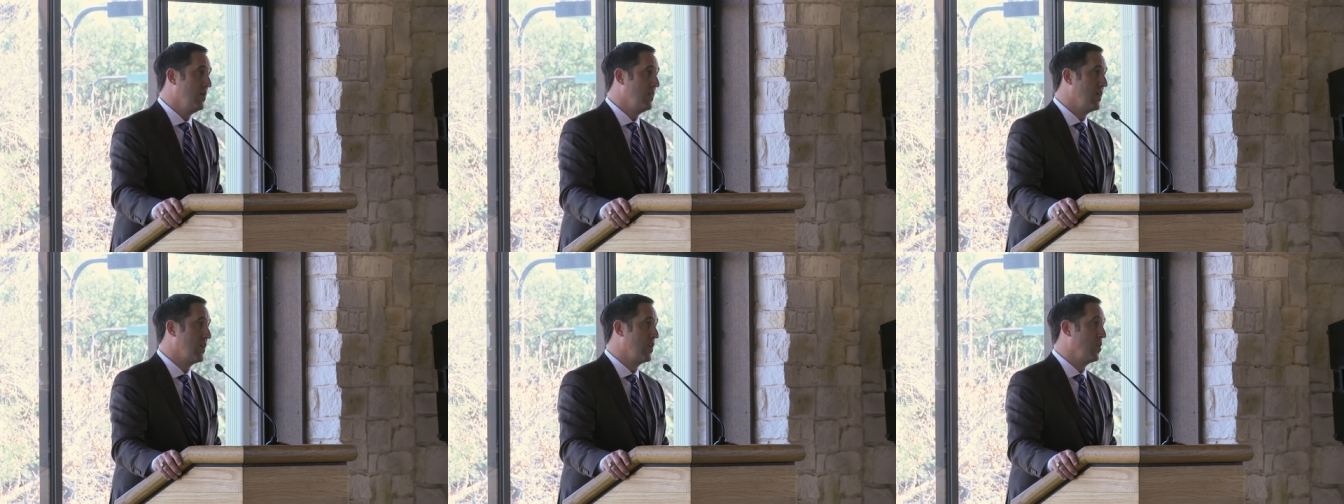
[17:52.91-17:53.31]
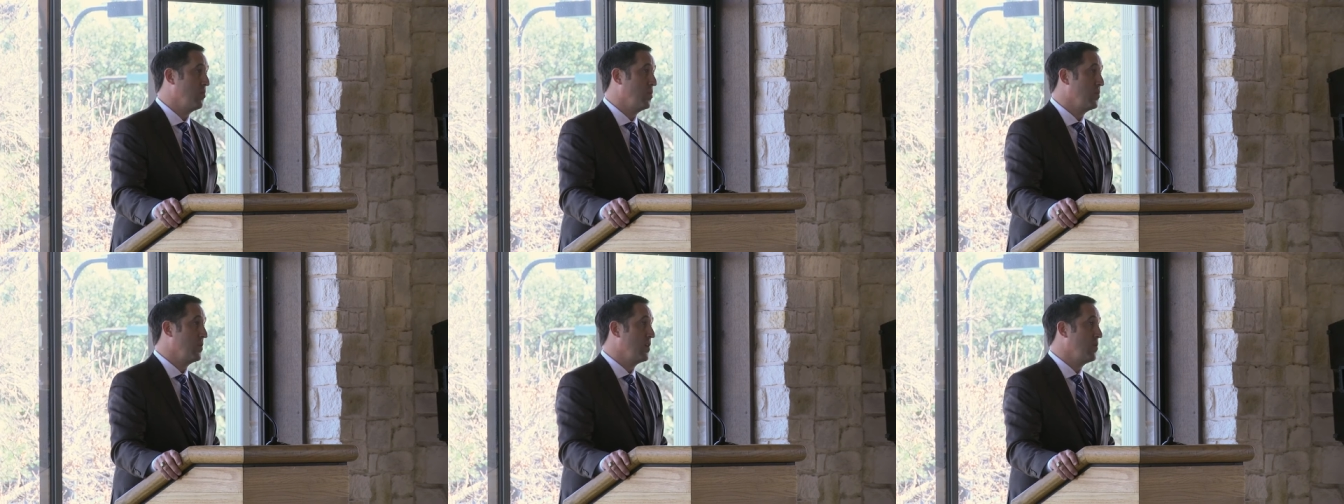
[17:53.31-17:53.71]
that
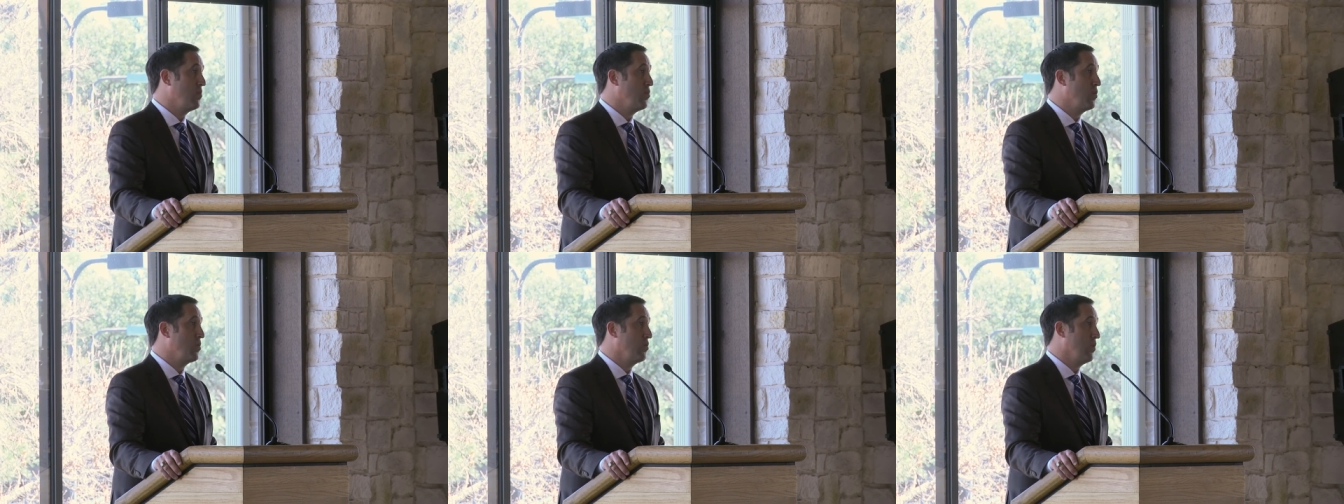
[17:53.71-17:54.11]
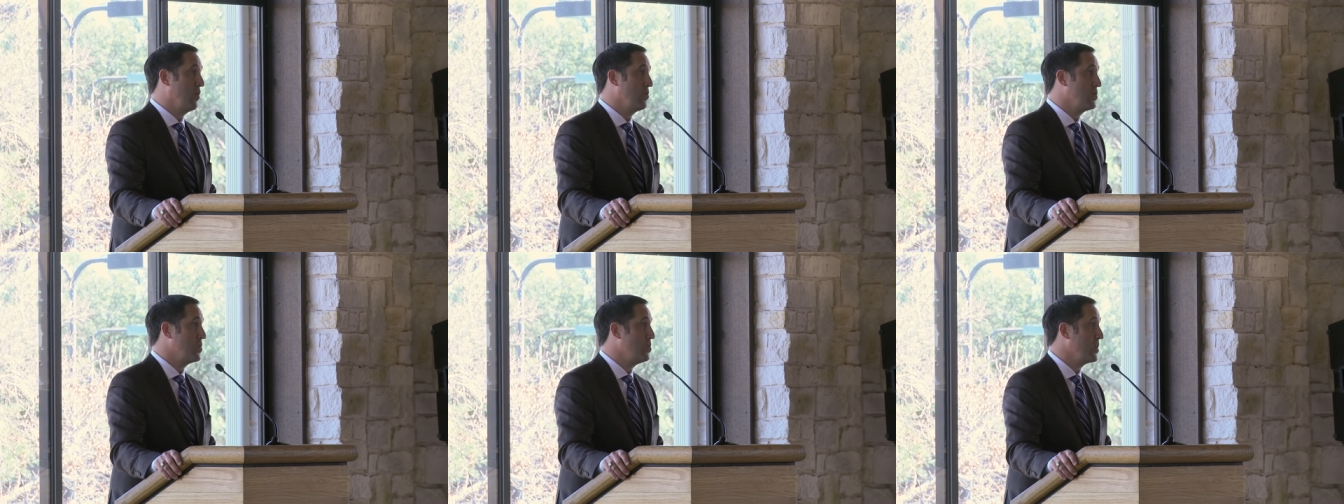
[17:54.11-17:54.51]
number then will
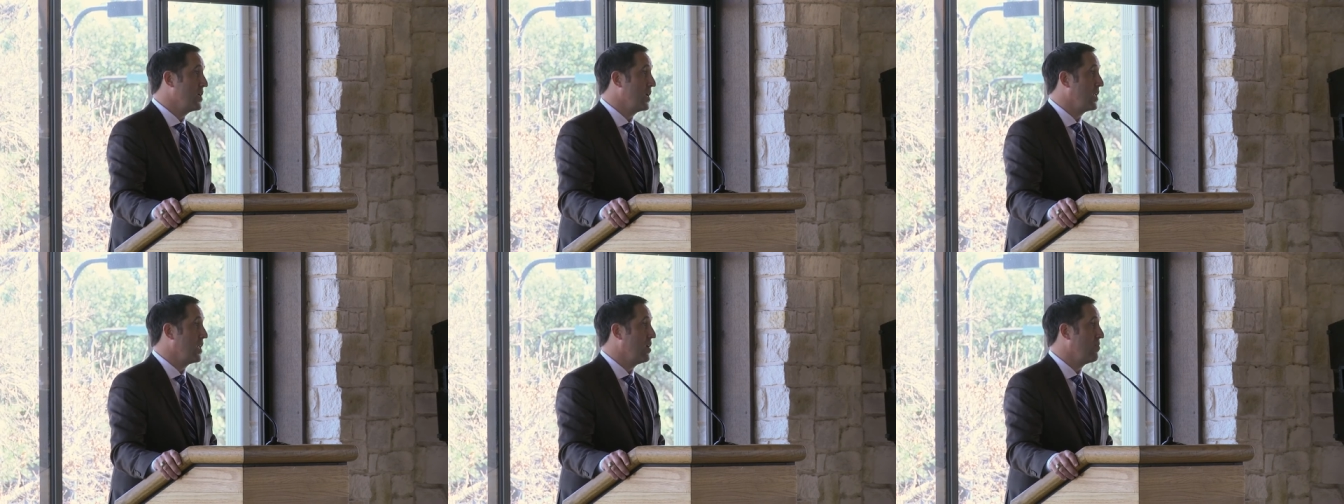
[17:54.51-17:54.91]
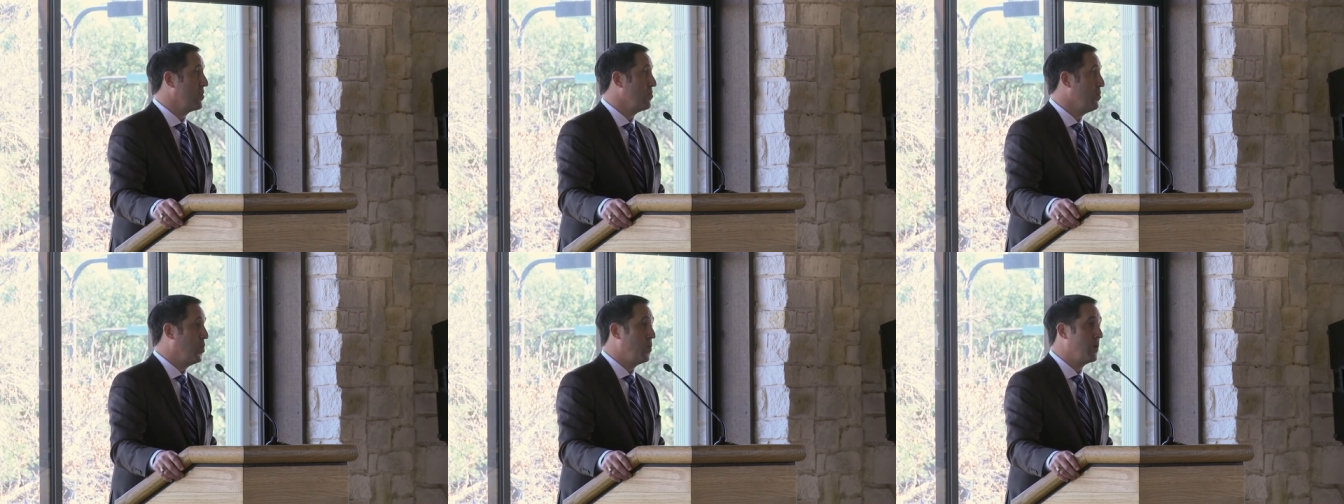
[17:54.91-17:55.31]
grow to be
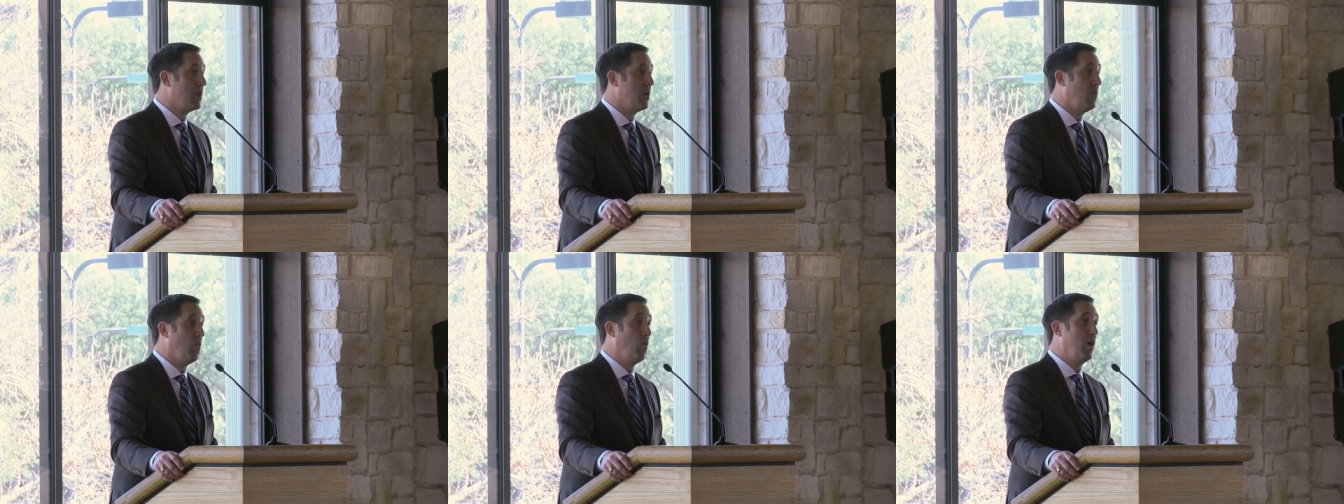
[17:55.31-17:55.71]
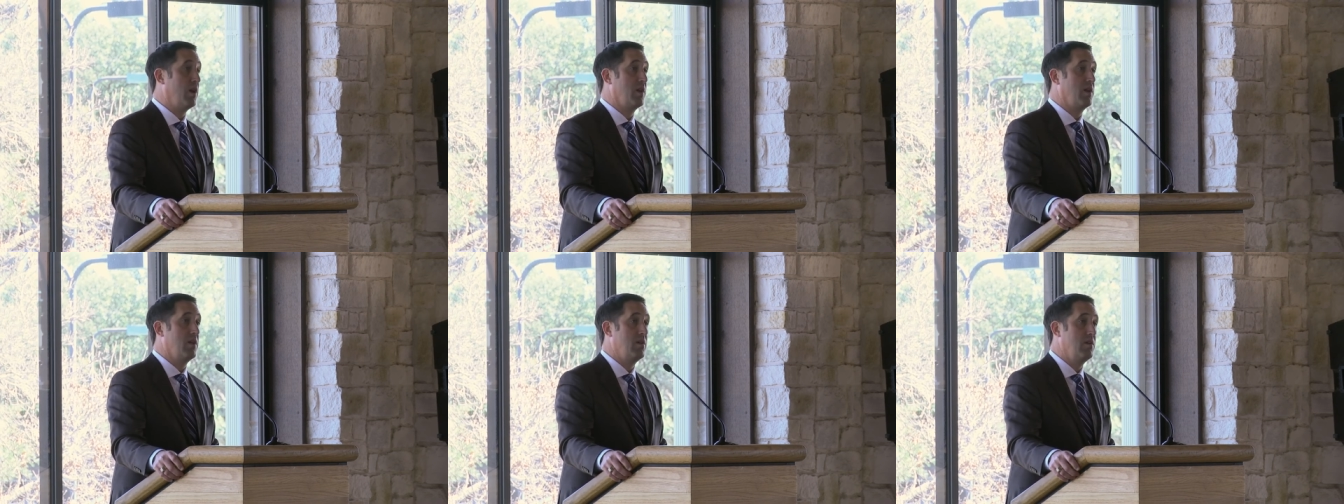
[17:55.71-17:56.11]
eleven point
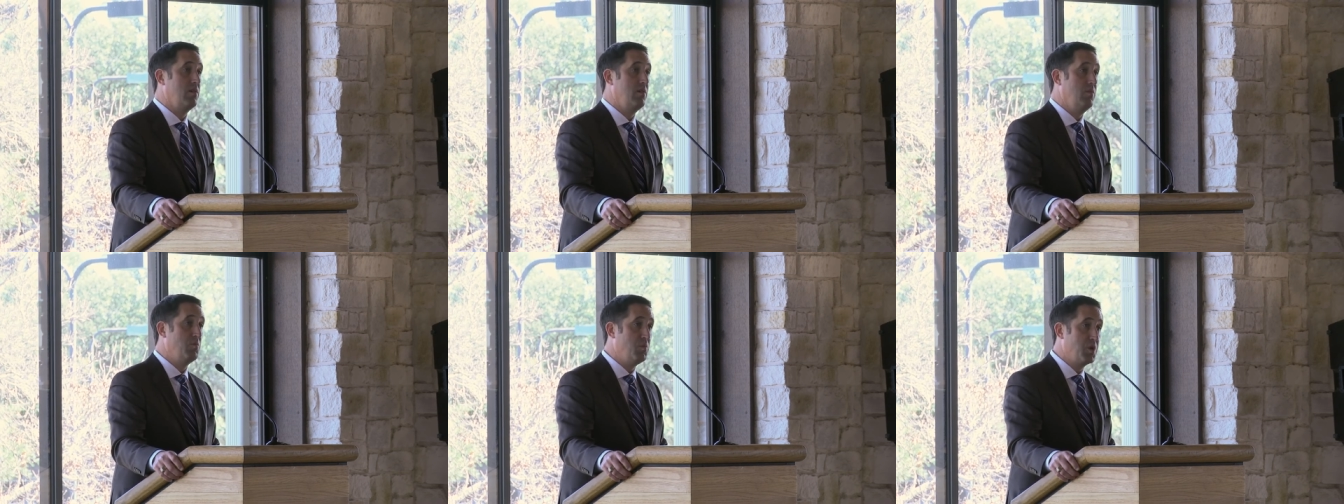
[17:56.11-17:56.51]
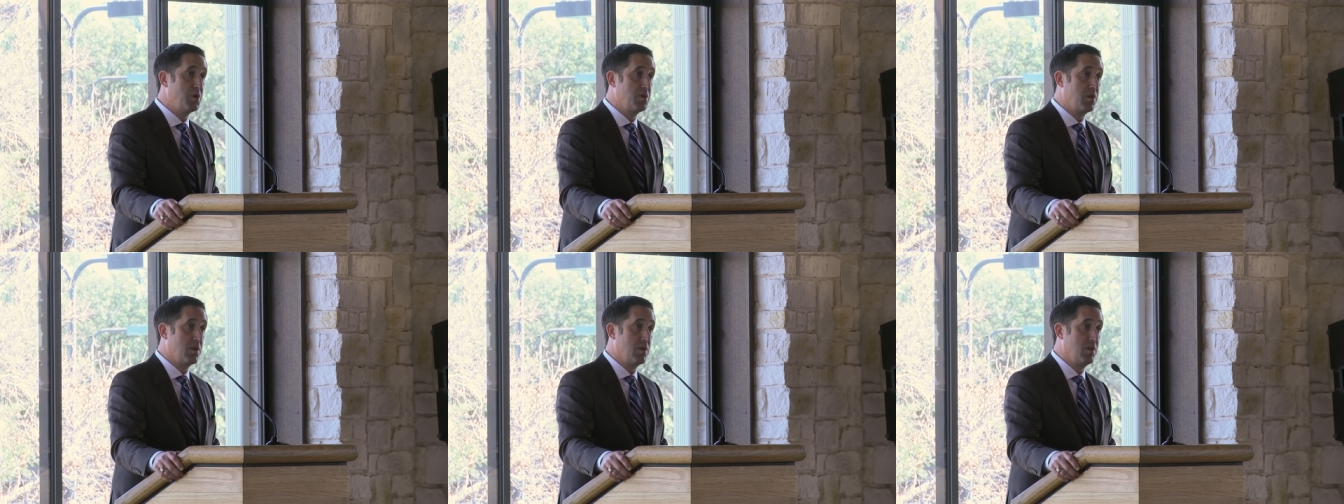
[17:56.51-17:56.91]
one
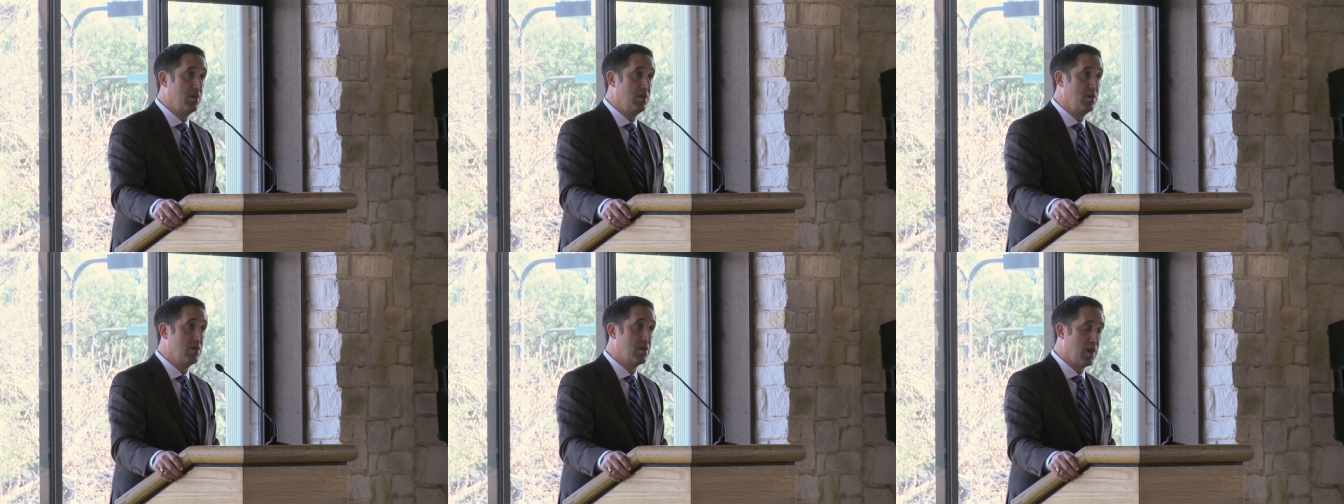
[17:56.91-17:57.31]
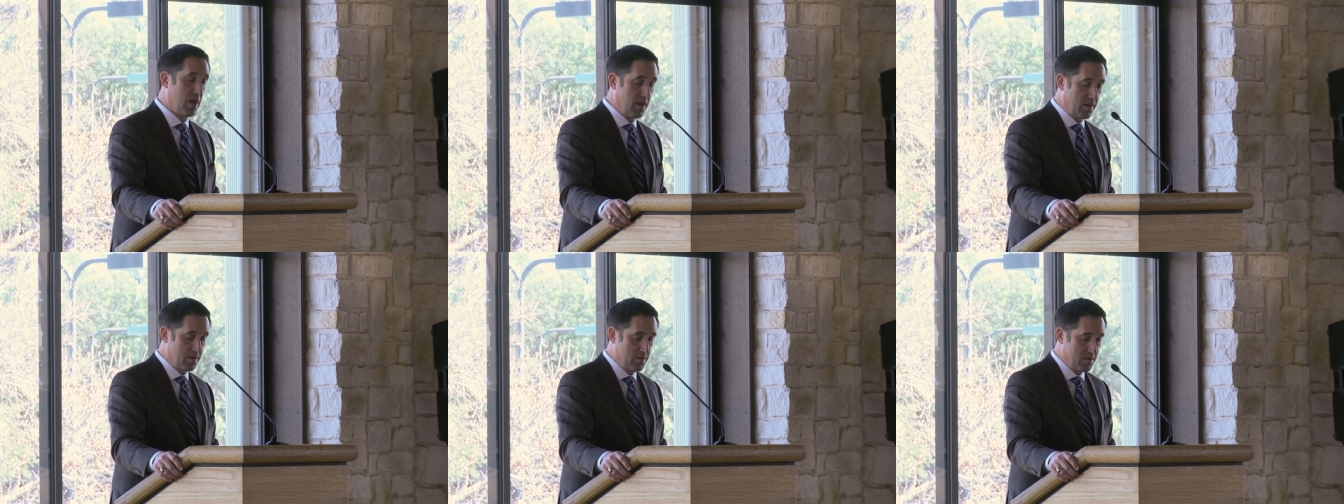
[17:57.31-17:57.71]
billion
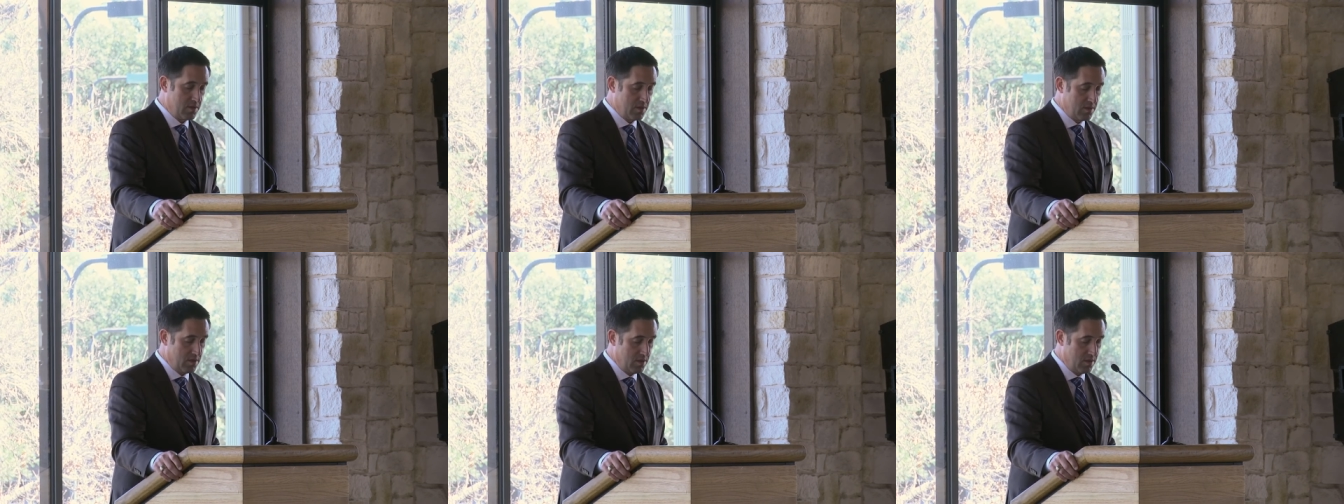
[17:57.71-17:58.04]
dollars.